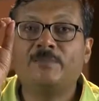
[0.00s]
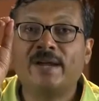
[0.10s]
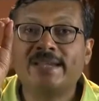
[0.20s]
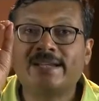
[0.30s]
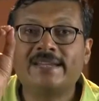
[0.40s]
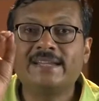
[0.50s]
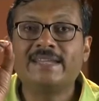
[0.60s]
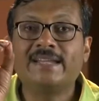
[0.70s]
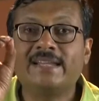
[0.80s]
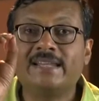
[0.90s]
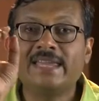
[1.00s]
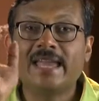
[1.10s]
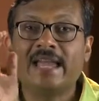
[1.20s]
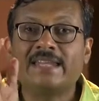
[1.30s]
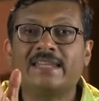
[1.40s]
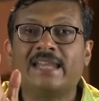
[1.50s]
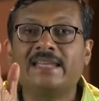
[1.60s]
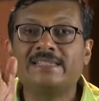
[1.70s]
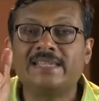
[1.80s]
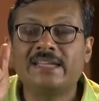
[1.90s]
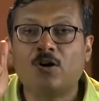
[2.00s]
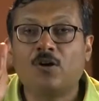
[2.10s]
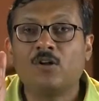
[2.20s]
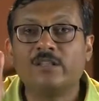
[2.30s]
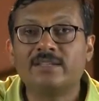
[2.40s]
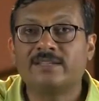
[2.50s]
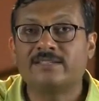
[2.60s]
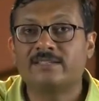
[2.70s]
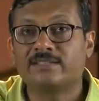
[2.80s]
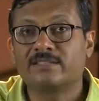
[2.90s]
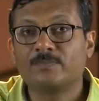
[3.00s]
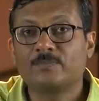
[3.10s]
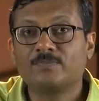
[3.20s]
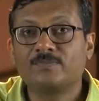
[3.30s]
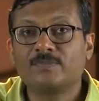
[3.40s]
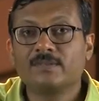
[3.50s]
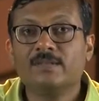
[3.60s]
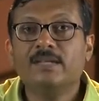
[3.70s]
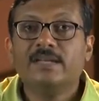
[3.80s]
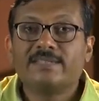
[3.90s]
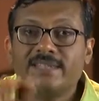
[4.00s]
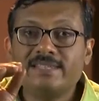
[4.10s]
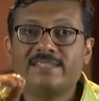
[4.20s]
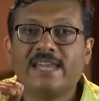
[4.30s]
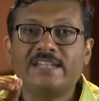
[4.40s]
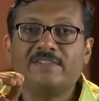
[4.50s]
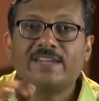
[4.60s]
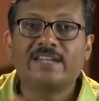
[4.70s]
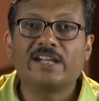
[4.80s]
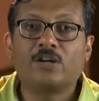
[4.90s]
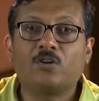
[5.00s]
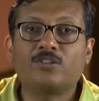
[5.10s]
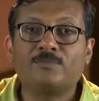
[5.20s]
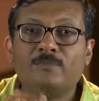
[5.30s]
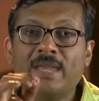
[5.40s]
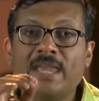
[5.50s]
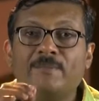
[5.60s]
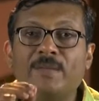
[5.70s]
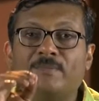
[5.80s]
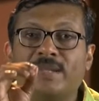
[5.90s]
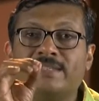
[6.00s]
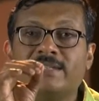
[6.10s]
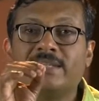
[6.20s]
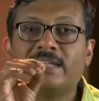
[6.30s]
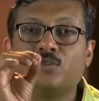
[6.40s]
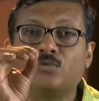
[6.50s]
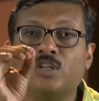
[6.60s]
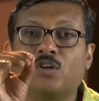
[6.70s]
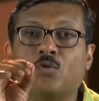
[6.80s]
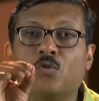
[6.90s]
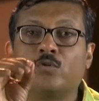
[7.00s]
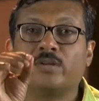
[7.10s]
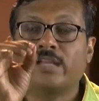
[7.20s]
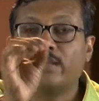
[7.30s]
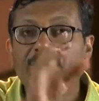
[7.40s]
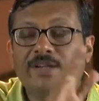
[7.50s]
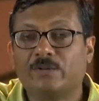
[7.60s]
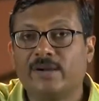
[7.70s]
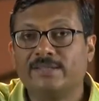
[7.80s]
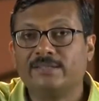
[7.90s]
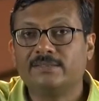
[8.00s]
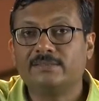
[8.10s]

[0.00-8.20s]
by critically analyzing all the results. Such scientific records may be presented to the court if required.